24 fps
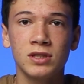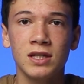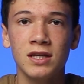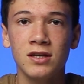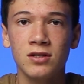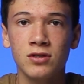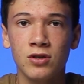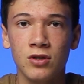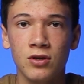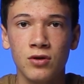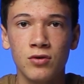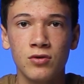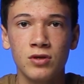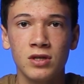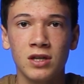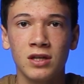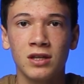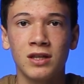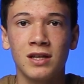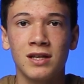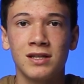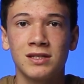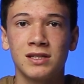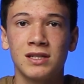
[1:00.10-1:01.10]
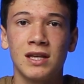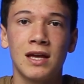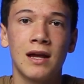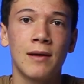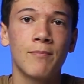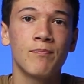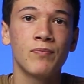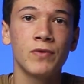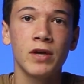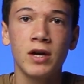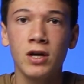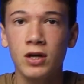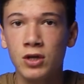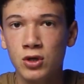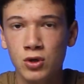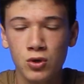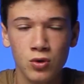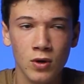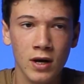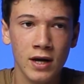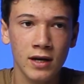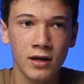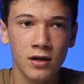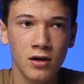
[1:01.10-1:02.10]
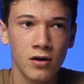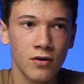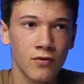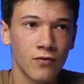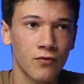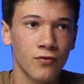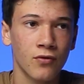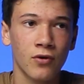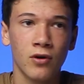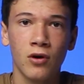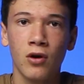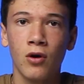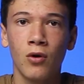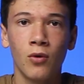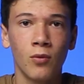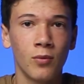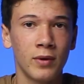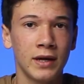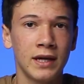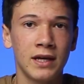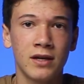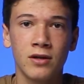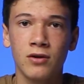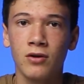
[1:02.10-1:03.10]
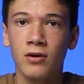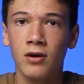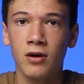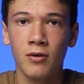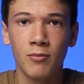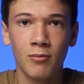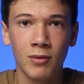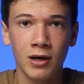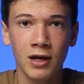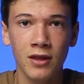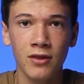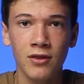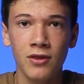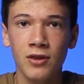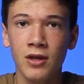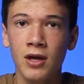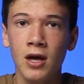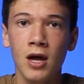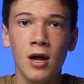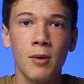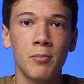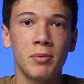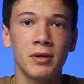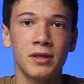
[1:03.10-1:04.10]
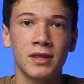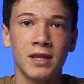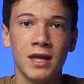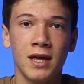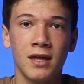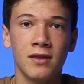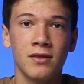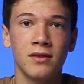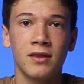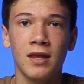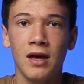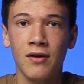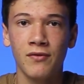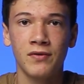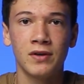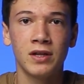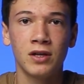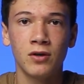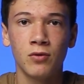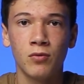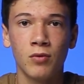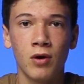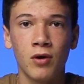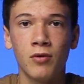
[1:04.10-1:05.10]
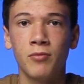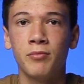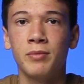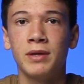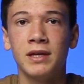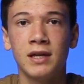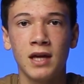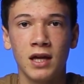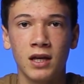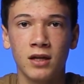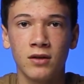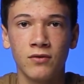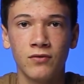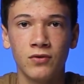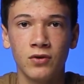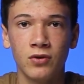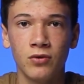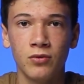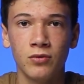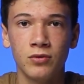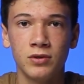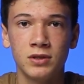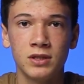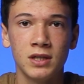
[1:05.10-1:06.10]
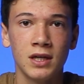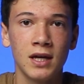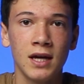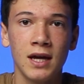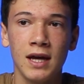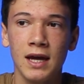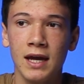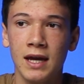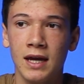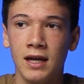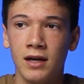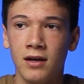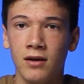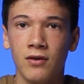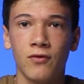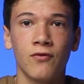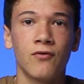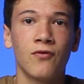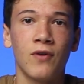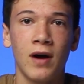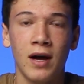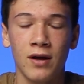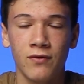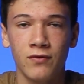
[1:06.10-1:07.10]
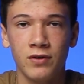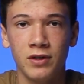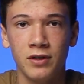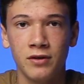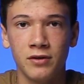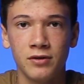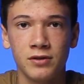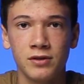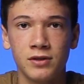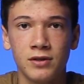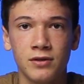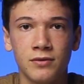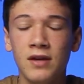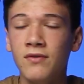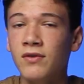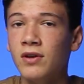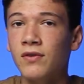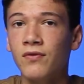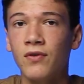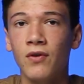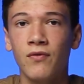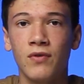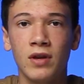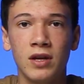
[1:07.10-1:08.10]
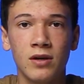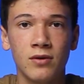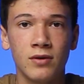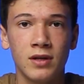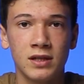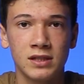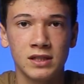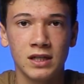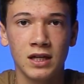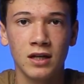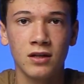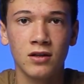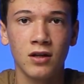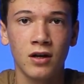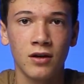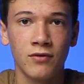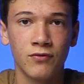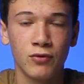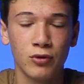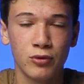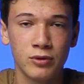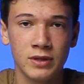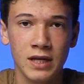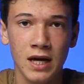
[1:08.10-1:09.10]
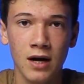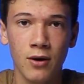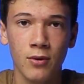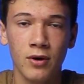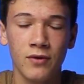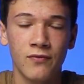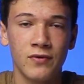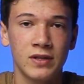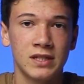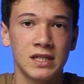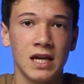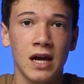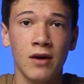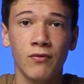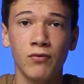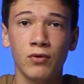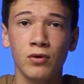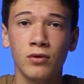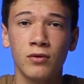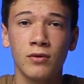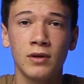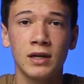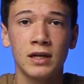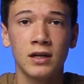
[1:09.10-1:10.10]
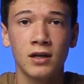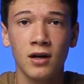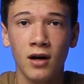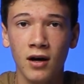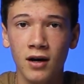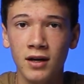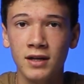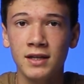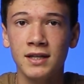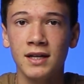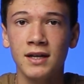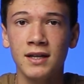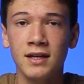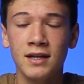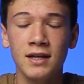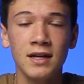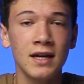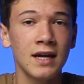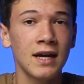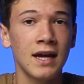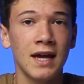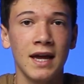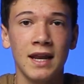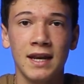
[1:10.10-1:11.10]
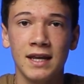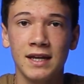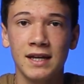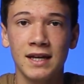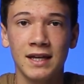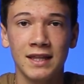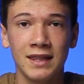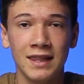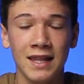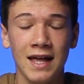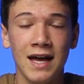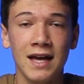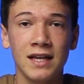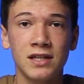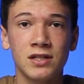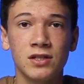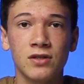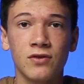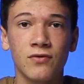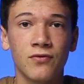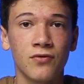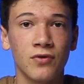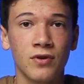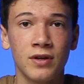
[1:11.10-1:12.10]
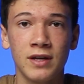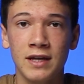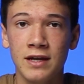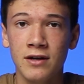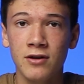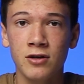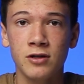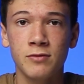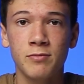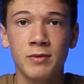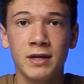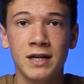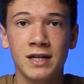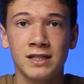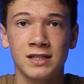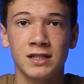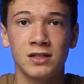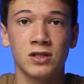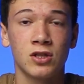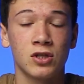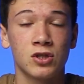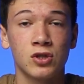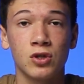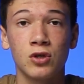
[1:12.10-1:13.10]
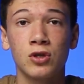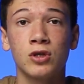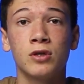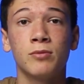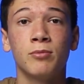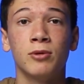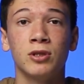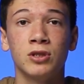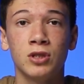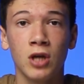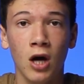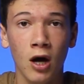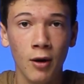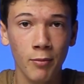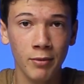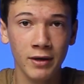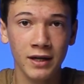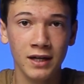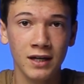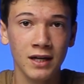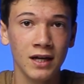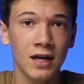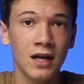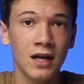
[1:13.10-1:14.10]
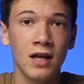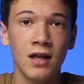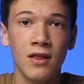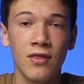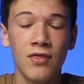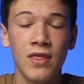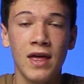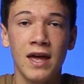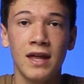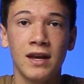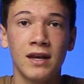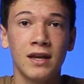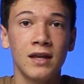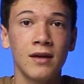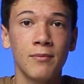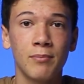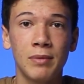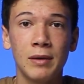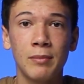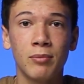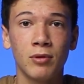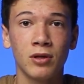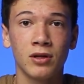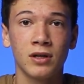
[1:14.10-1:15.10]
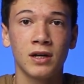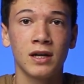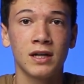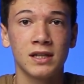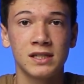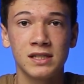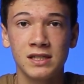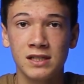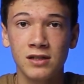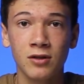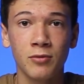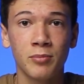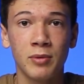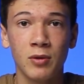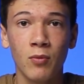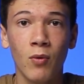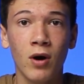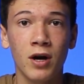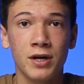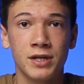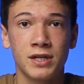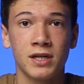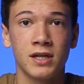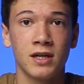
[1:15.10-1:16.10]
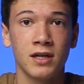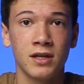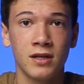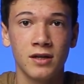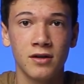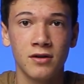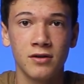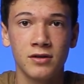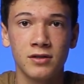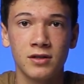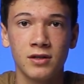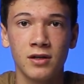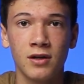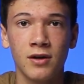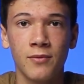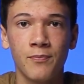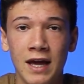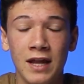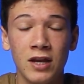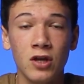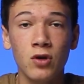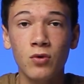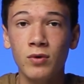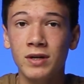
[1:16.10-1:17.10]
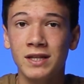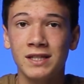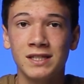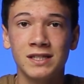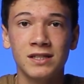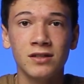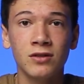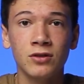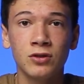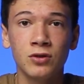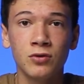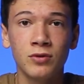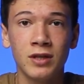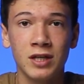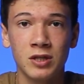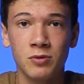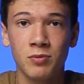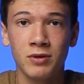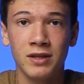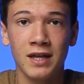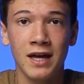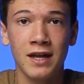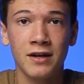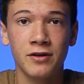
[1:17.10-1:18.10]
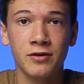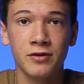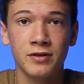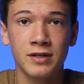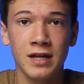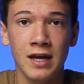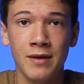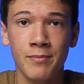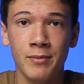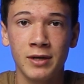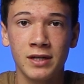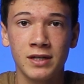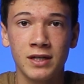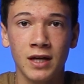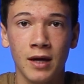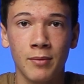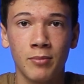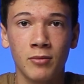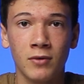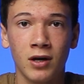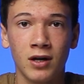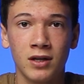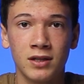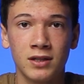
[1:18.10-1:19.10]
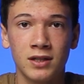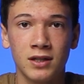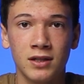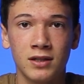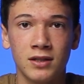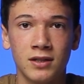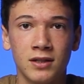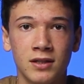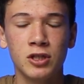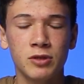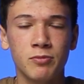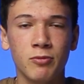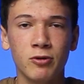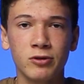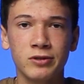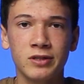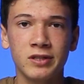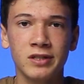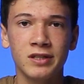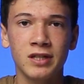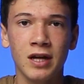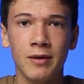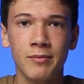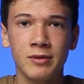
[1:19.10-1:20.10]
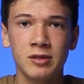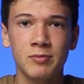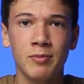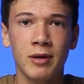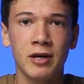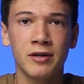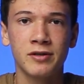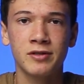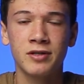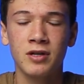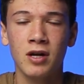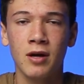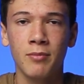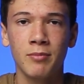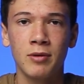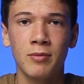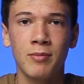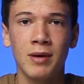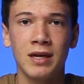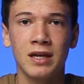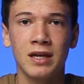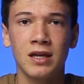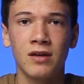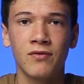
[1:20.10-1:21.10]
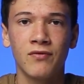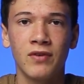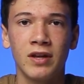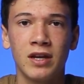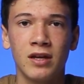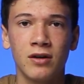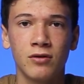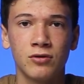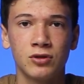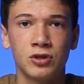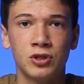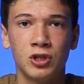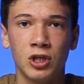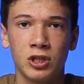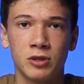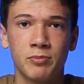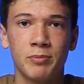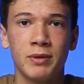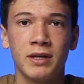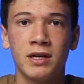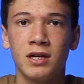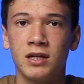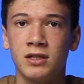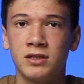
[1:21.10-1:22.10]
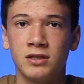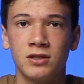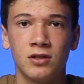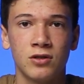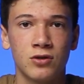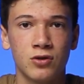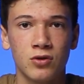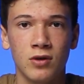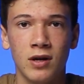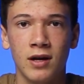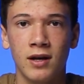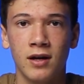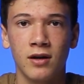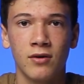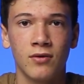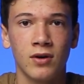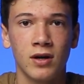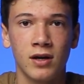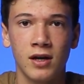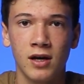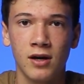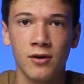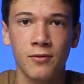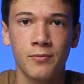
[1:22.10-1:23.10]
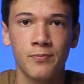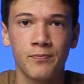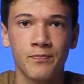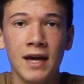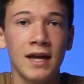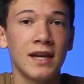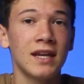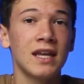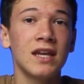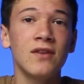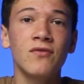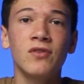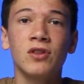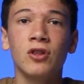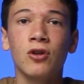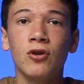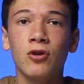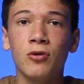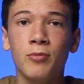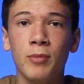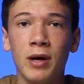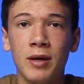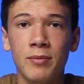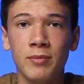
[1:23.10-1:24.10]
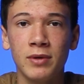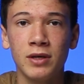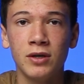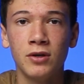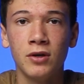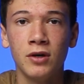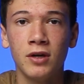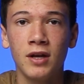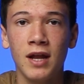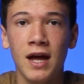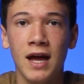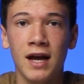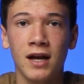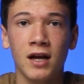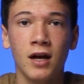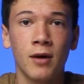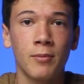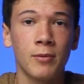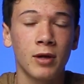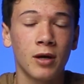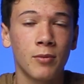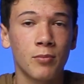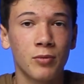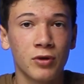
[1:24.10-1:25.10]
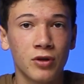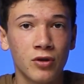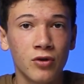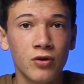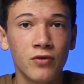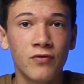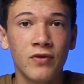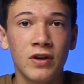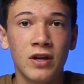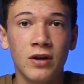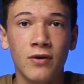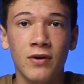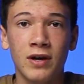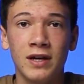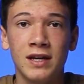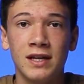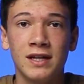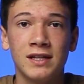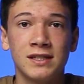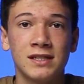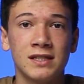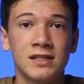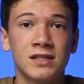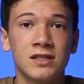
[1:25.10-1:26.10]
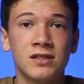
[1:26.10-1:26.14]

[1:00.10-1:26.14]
things are usually things that trend for a week or a month, but then that video won't be getting views in 5 years. Even if a video doesn't get a lot of views now, if it's evergreen content and it can last for years because it's a searchable topic, then people are going to still be watching it in years. And you can still do this with entertainment type content. Just most of the time it's better to not be making videos just because they're trending right now. And even though you might be good at coming up with good video ideas, it's